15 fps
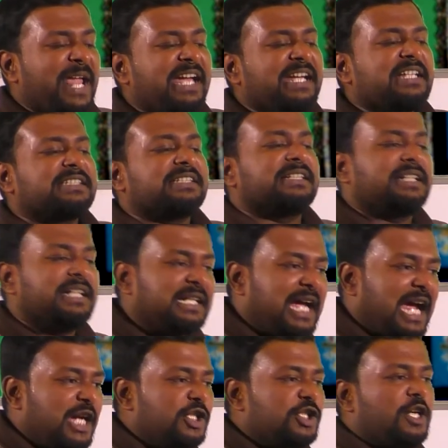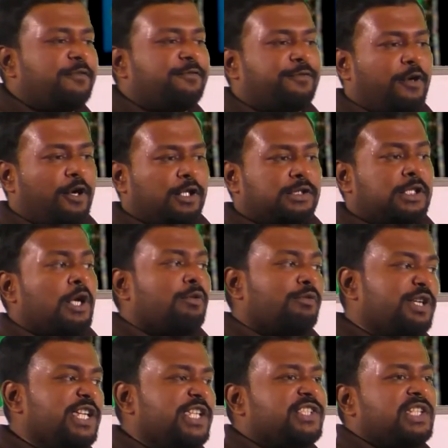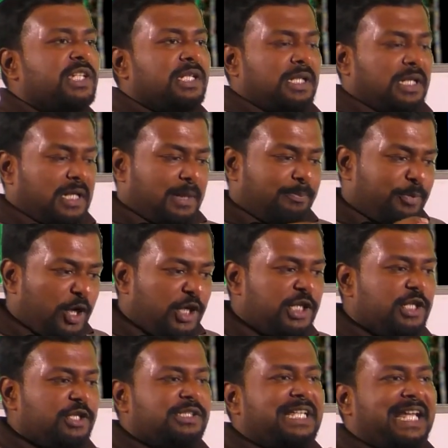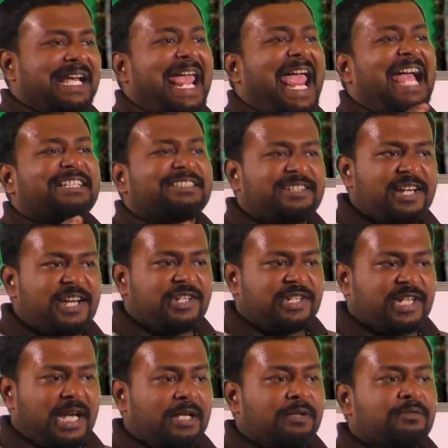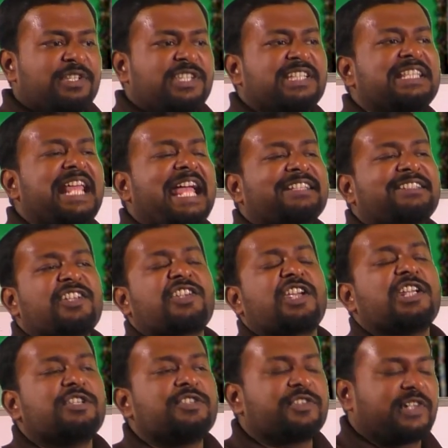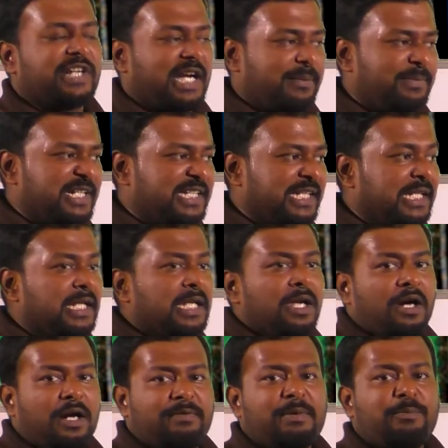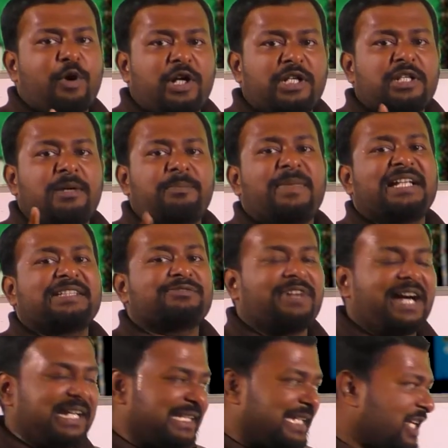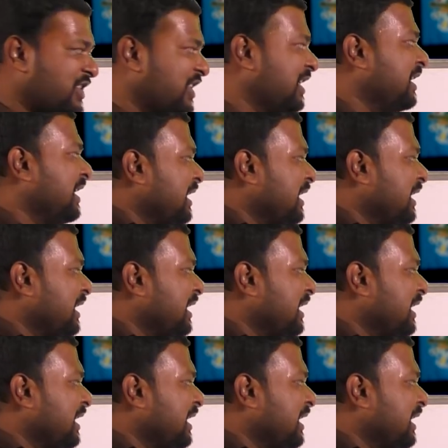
a certain kind of force which produce an acceleration, which is the acceleration due to gravity of a body of mass 1 kg,